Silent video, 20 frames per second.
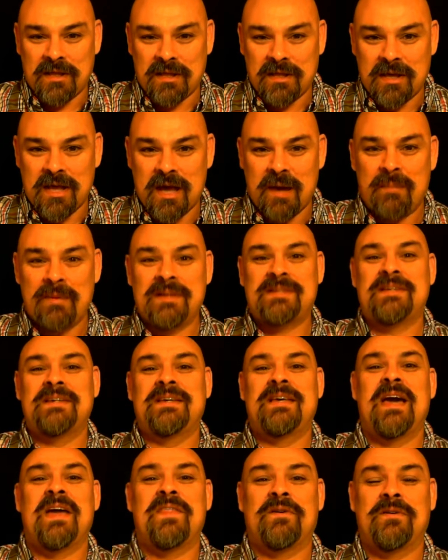coming
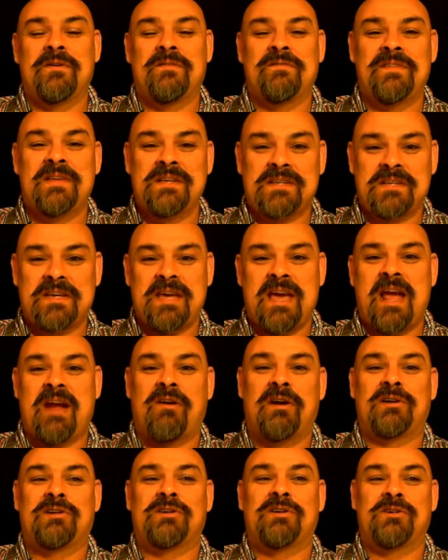together of these
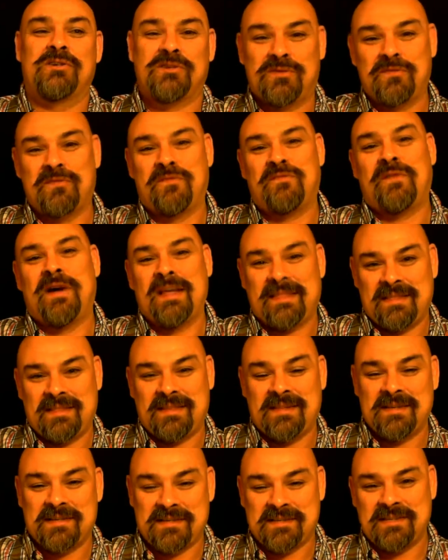characters to fight
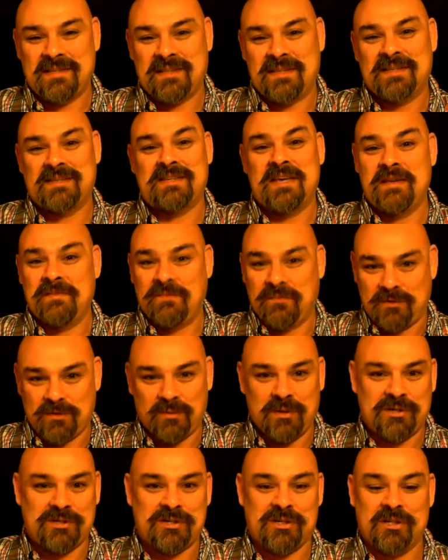this evil,
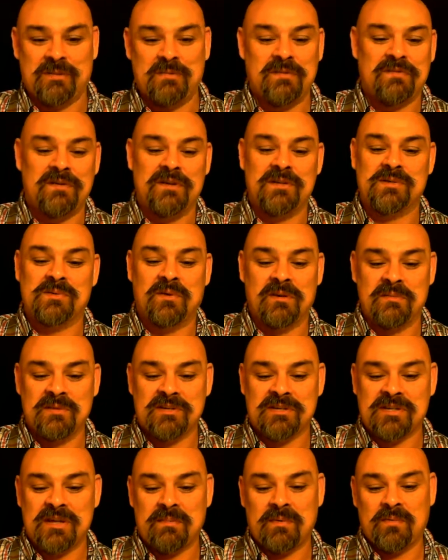which in the movie is going to be
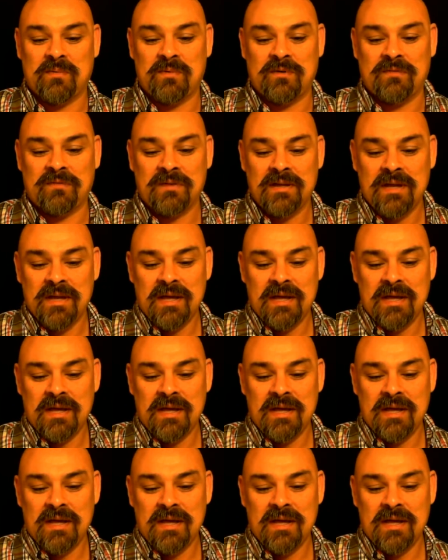Steppenwolf.